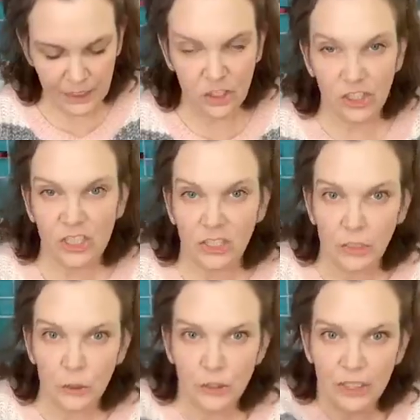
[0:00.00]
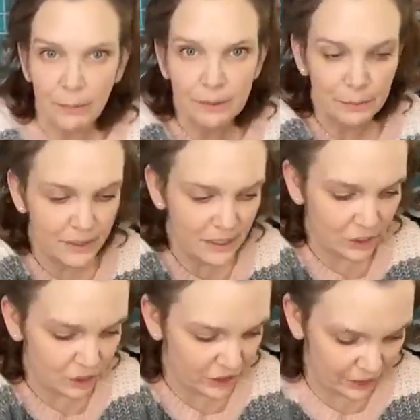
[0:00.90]
That's just to loosen up some
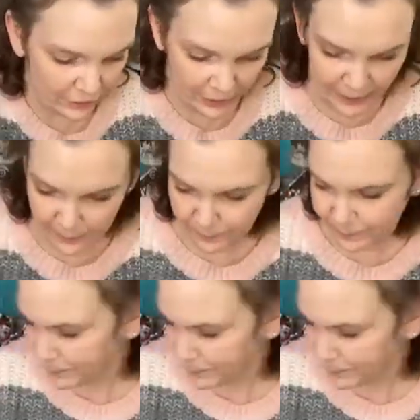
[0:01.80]
stitches there, okay?